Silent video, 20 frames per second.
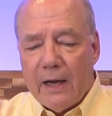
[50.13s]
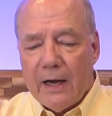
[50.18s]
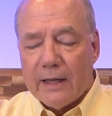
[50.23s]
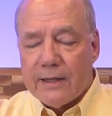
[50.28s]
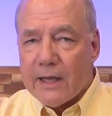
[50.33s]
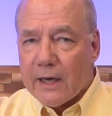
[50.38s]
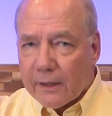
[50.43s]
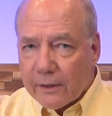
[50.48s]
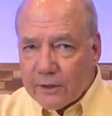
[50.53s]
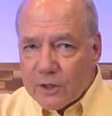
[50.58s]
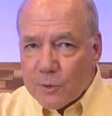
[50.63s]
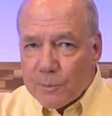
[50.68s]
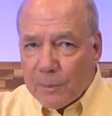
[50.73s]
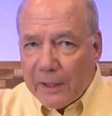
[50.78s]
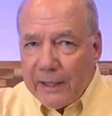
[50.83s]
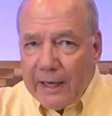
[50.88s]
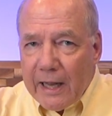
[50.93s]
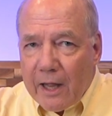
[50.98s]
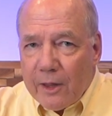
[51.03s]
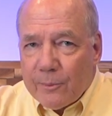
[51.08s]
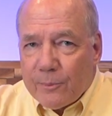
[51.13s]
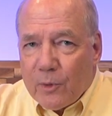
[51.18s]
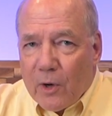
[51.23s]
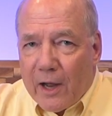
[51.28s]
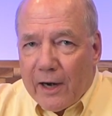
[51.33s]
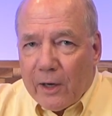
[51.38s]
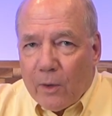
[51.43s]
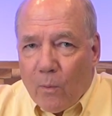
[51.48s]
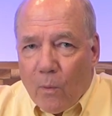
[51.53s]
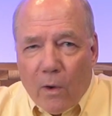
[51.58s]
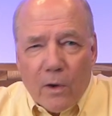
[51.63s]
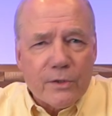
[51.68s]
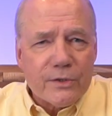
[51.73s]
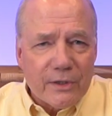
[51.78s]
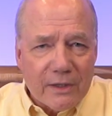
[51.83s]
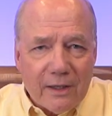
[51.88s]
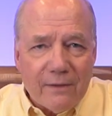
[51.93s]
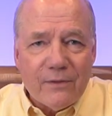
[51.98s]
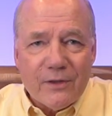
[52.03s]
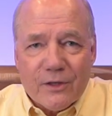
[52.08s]
and then I'll explain how the product works
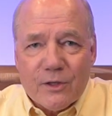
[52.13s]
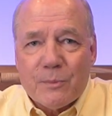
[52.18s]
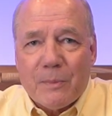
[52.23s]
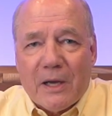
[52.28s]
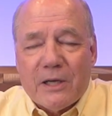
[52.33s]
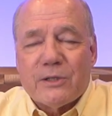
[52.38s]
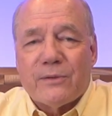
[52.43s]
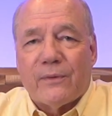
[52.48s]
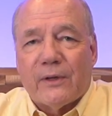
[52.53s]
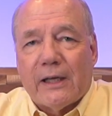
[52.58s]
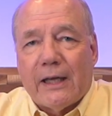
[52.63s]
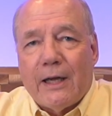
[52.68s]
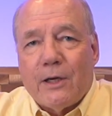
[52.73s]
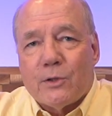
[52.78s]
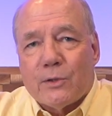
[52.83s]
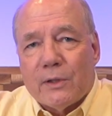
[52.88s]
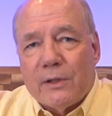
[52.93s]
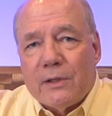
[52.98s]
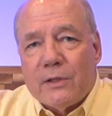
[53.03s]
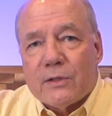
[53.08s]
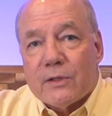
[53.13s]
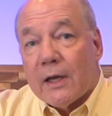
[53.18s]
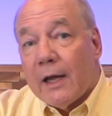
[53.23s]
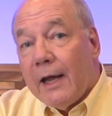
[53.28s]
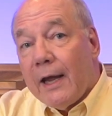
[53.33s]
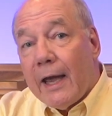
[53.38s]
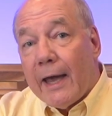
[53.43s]
and give you the specifications,